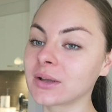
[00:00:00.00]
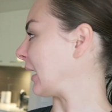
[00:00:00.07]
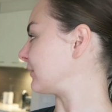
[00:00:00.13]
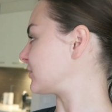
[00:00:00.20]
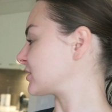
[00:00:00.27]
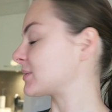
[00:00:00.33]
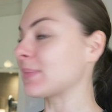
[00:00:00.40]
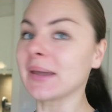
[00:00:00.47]

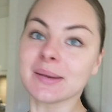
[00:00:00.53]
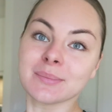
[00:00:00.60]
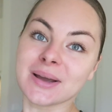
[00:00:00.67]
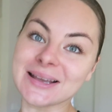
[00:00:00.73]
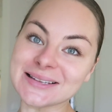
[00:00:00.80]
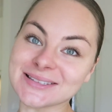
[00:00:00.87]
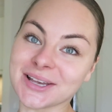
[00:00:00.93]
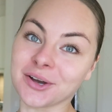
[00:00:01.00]
I've just made
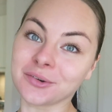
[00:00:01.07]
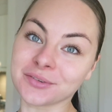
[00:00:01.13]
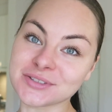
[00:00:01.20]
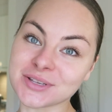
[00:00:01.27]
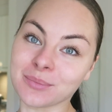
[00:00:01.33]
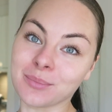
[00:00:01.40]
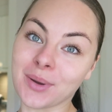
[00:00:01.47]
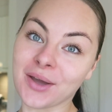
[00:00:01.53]
myself
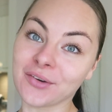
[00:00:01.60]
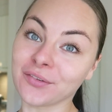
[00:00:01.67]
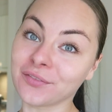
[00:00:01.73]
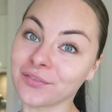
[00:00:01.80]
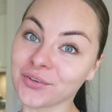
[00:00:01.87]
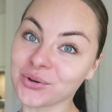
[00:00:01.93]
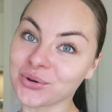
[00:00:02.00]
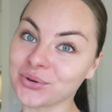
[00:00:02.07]
some
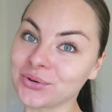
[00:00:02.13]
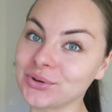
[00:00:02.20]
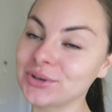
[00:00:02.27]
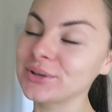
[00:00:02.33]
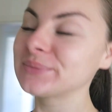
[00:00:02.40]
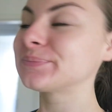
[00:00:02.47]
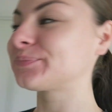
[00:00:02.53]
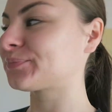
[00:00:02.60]

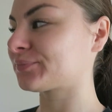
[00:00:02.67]
food.